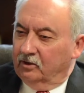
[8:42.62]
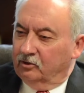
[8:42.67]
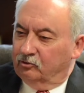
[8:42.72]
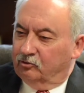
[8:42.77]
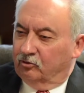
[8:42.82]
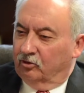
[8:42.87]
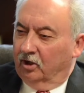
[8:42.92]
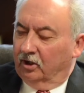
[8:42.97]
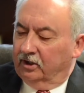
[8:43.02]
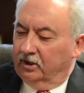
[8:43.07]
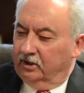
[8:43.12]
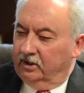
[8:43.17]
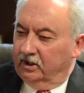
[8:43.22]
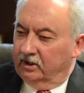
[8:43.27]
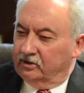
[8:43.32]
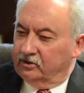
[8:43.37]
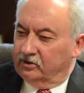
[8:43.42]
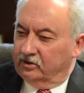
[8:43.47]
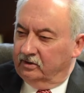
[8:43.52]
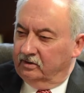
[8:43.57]
drug
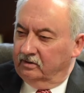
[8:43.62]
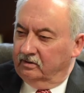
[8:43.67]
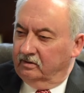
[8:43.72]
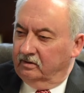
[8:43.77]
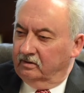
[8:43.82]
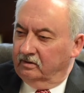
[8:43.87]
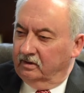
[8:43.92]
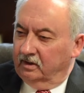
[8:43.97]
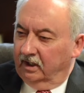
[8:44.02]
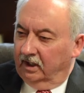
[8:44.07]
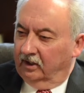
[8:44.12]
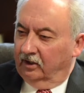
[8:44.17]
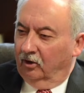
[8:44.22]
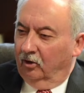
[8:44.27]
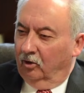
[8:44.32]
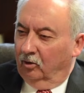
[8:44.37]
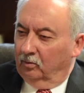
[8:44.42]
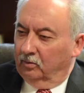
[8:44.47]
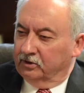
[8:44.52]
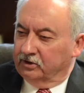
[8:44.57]
addiction, and
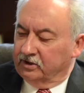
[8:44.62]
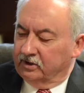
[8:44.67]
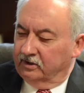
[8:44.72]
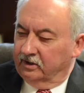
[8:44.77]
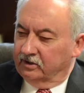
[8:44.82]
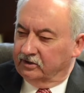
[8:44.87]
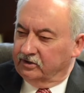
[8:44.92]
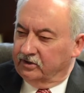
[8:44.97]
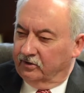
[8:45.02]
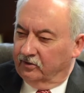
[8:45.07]
homelessness,